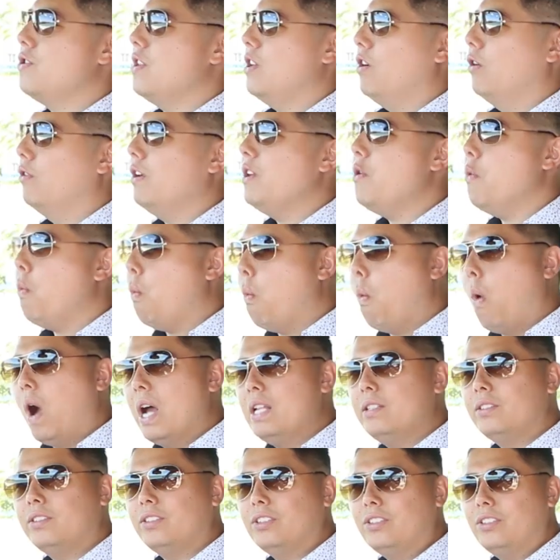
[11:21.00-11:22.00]
that only
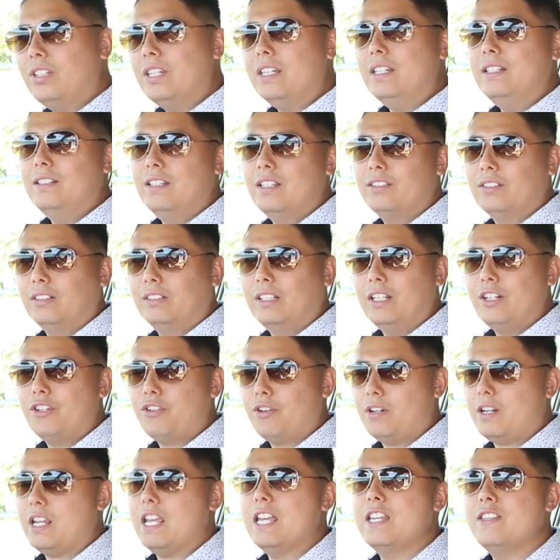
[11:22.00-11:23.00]
one seat is
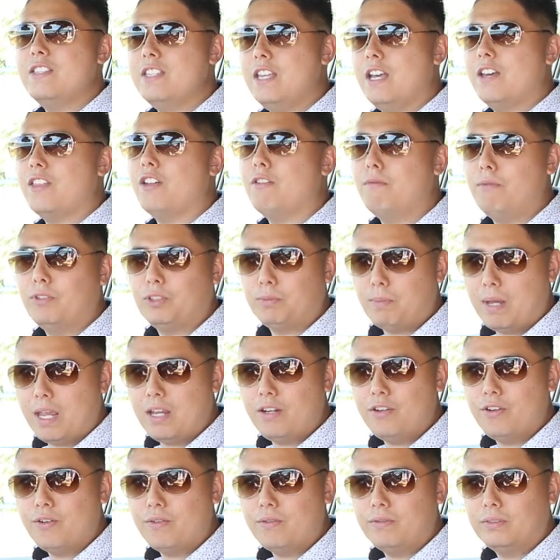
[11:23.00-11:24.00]
electric and the other is
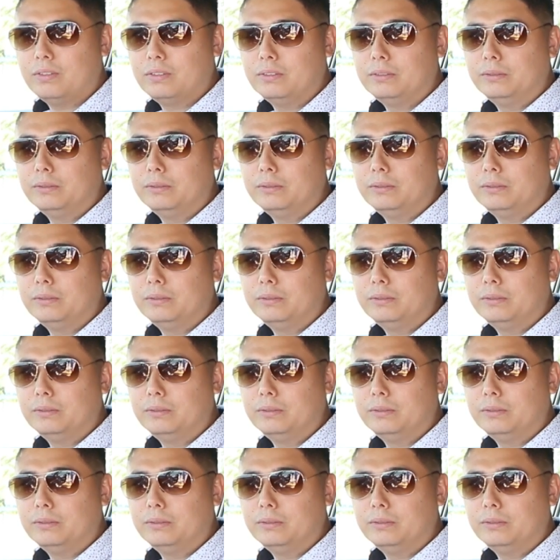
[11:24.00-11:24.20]
manual.